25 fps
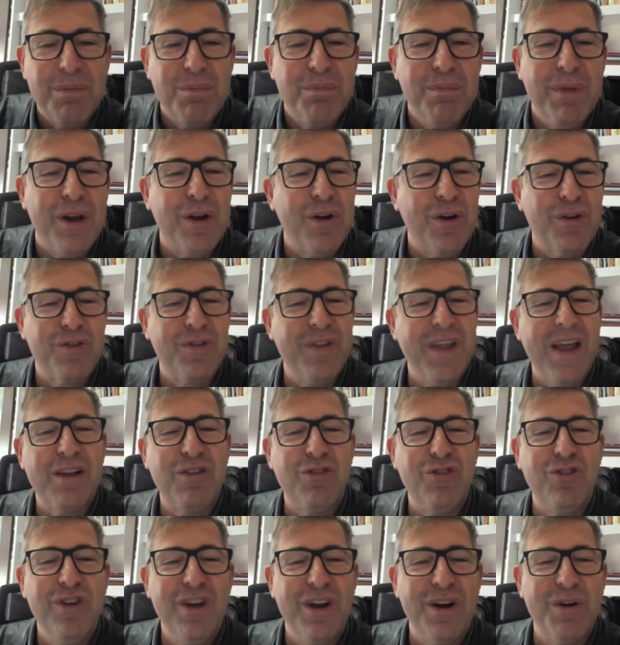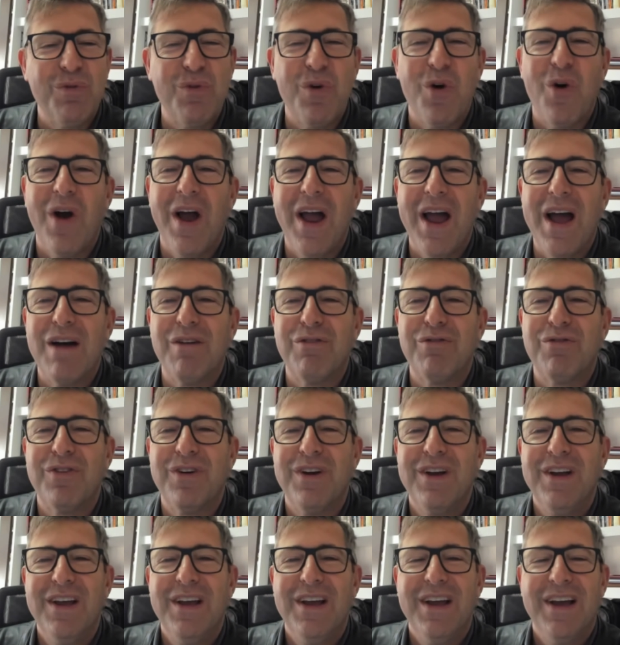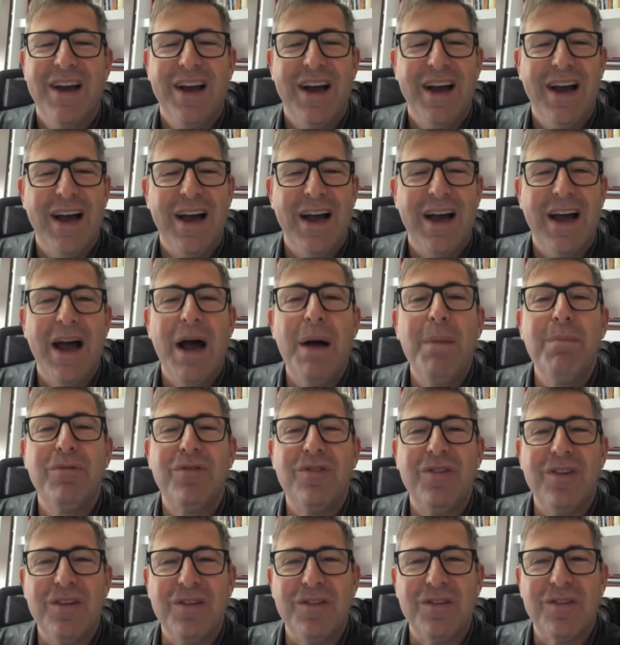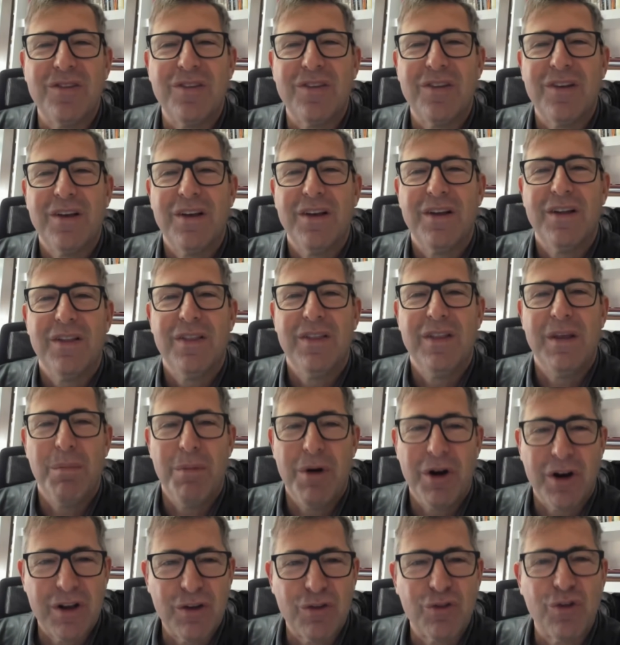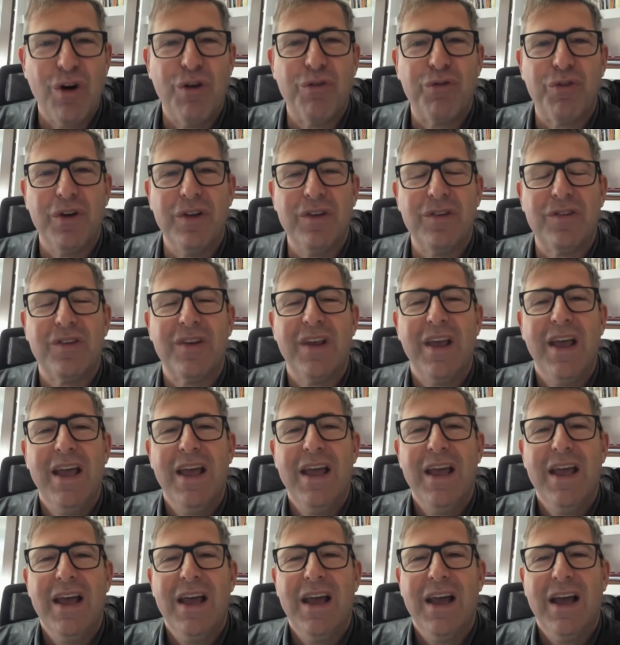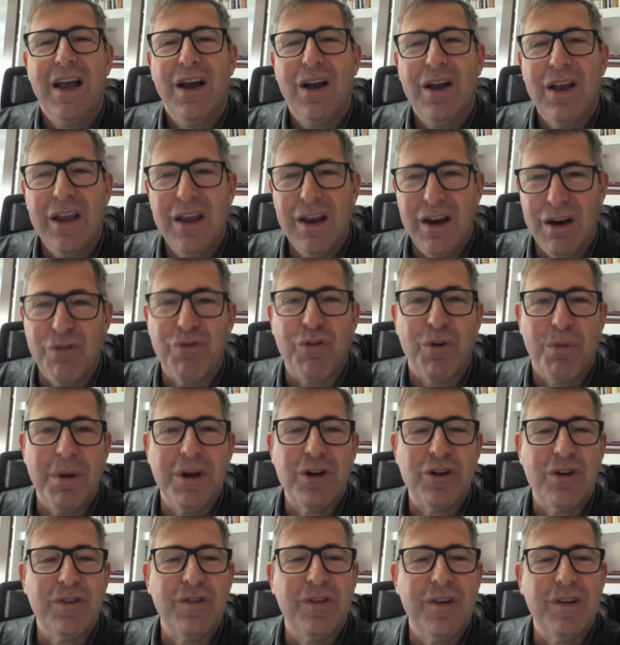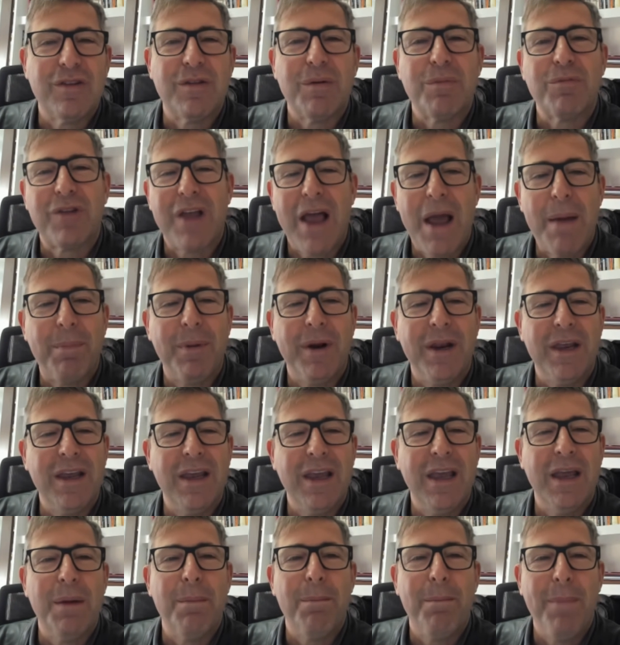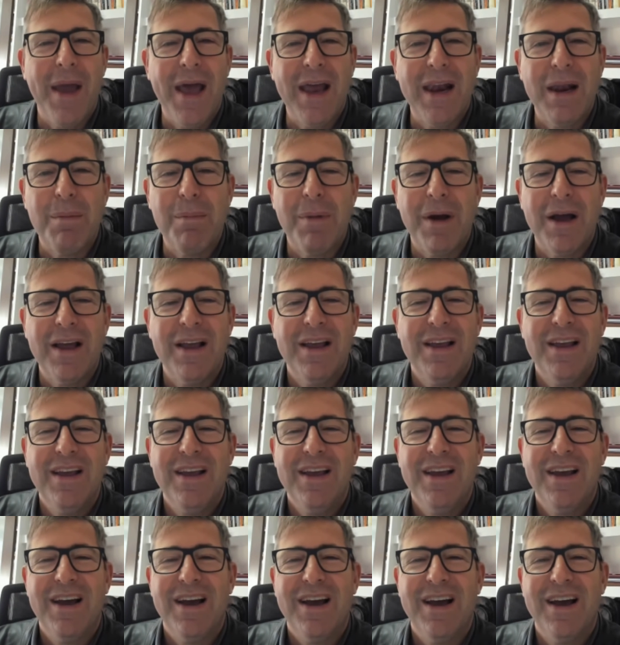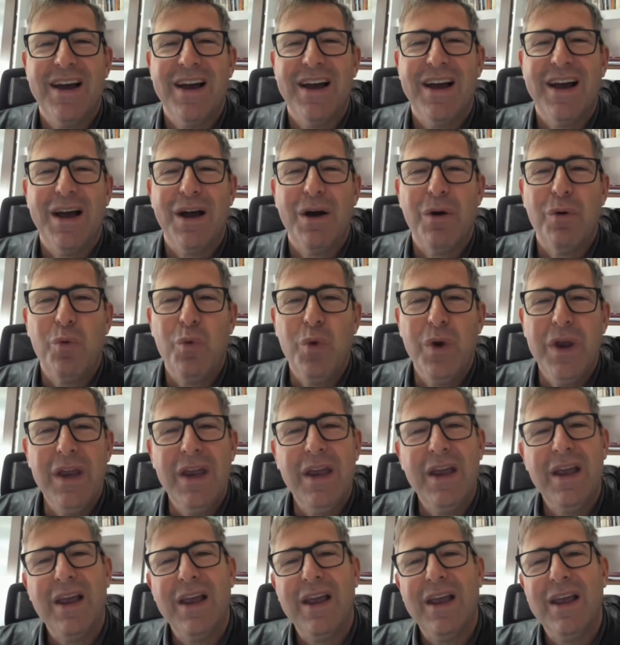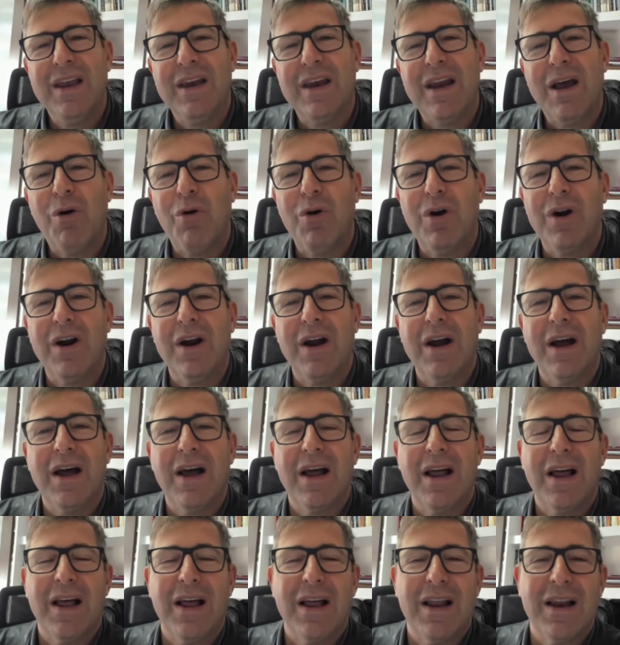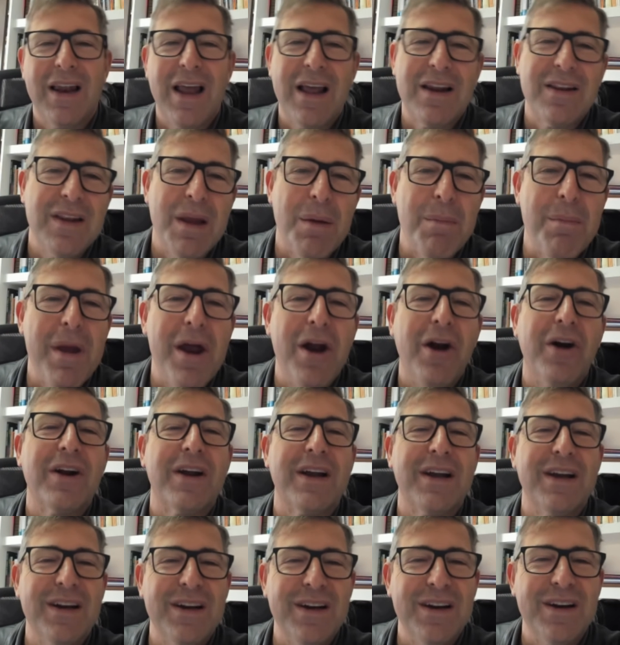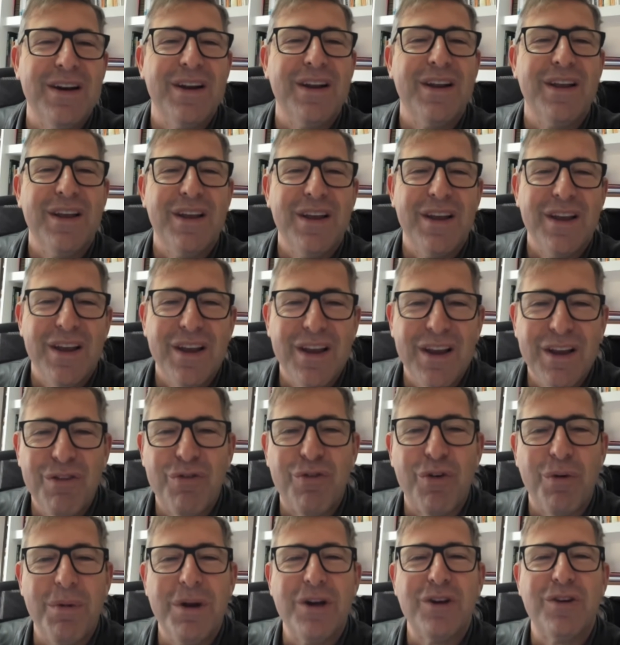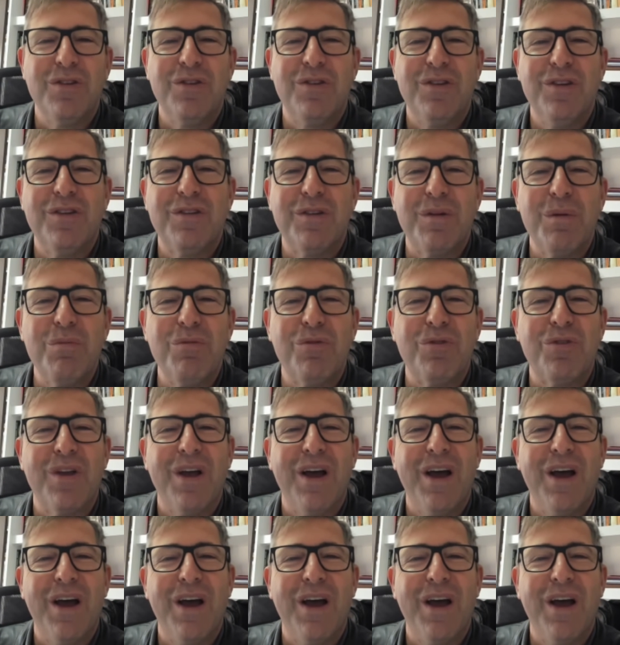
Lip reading: because next year we'll have AMCIS, the Americas Conference in Information Systems, happening in Panama. We in our Latin American Information Systems